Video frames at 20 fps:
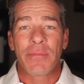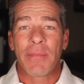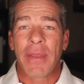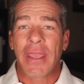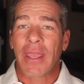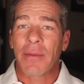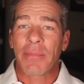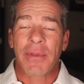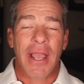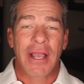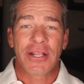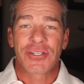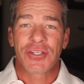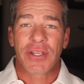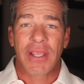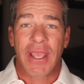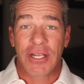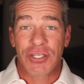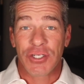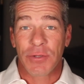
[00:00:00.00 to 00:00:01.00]
to make up
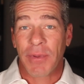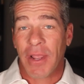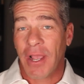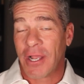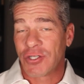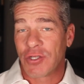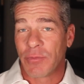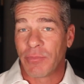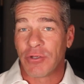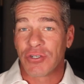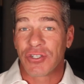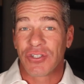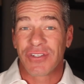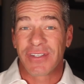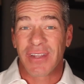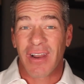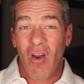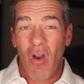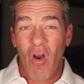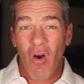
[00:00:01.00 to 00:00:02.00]
catch up
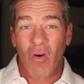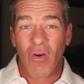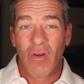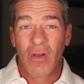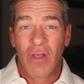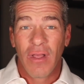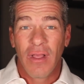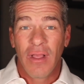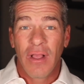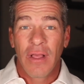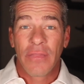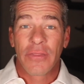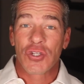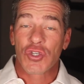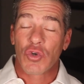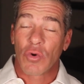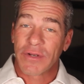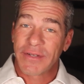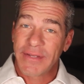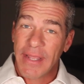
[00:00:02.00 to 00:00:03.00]
contributions at all. The
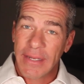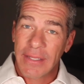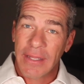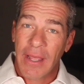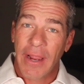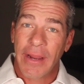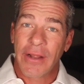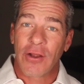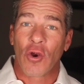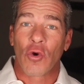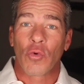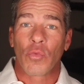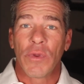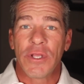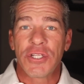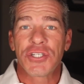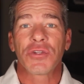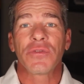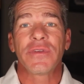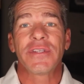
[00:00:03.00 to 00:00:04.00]
short deadline,
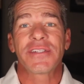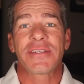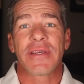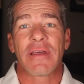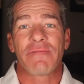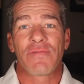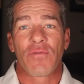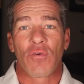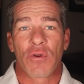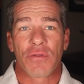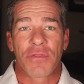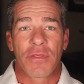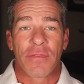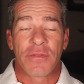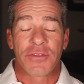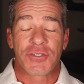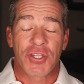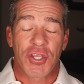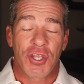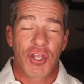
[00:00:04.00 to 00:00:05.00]
originally set forth in
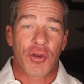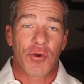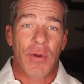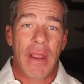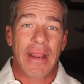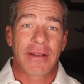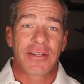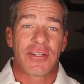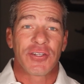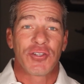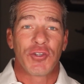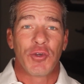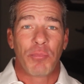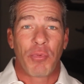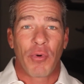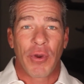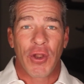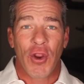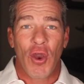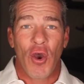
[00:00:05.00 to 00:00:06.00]
the Secure Act
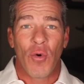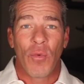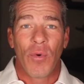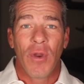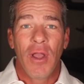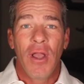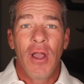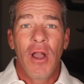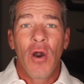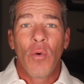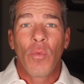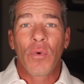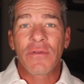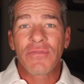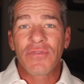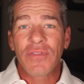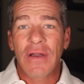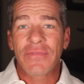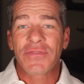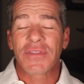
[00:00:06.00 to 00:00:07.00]
2.0, would
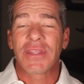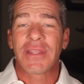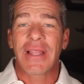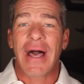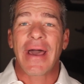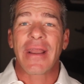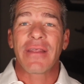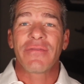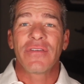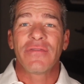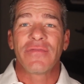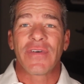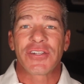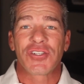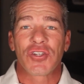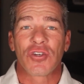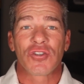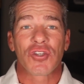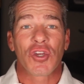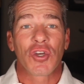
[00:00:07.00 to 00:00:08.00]
have left a lot of
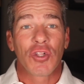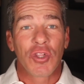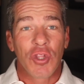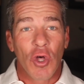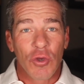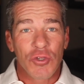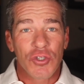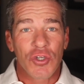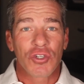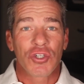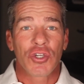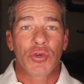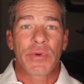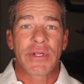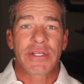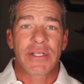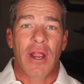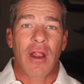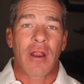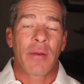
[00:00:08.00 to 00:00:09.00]
investors closer to
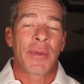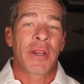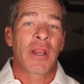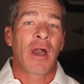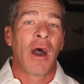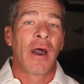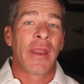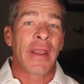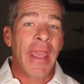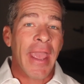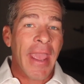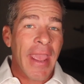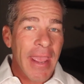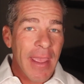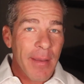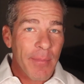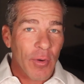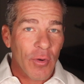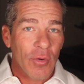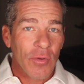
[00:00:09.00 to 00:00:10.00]
retirement
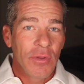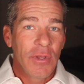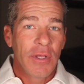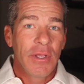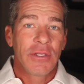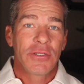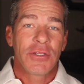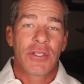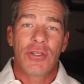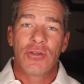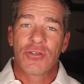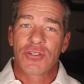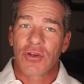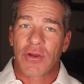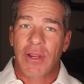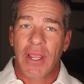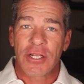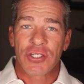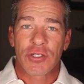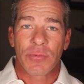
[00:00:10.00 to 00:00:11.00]
unable to use their
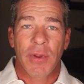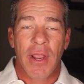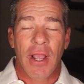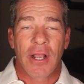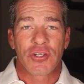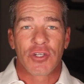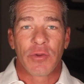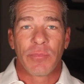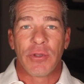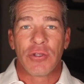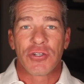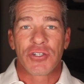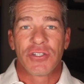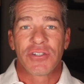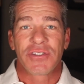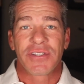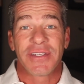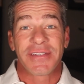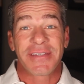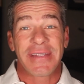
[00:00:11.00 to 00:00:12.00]
catch-up
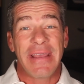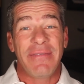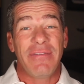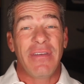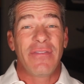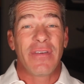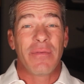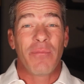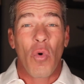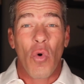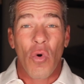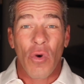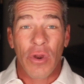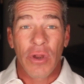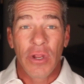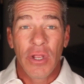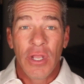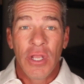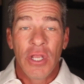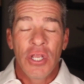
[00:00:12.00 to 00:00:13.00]
contributions to save even
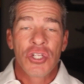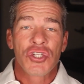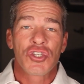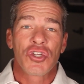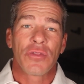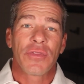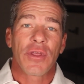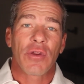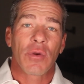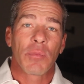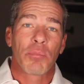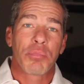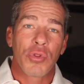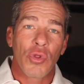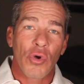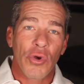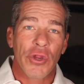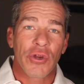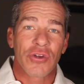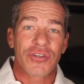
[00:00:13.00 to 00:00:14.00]
more should their
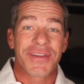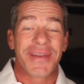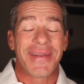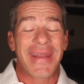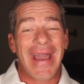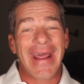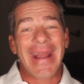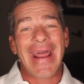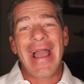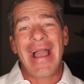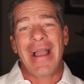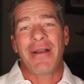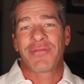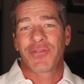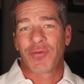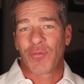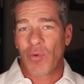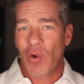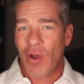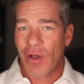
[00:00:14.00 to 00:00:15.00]
employers not have
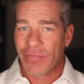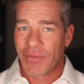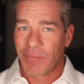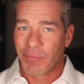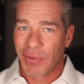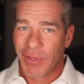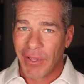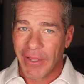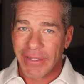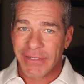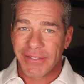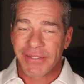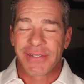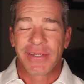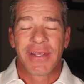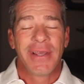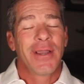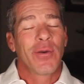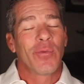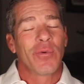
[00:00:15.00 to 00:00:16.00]
the Roth in
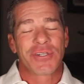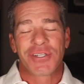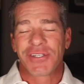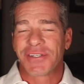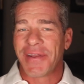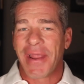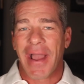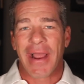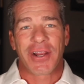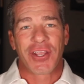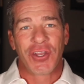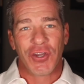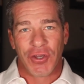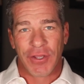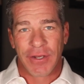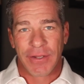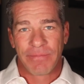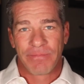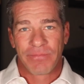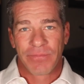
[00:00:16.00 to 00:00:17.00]
place, which is not
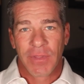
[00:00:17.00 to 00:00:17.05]
good.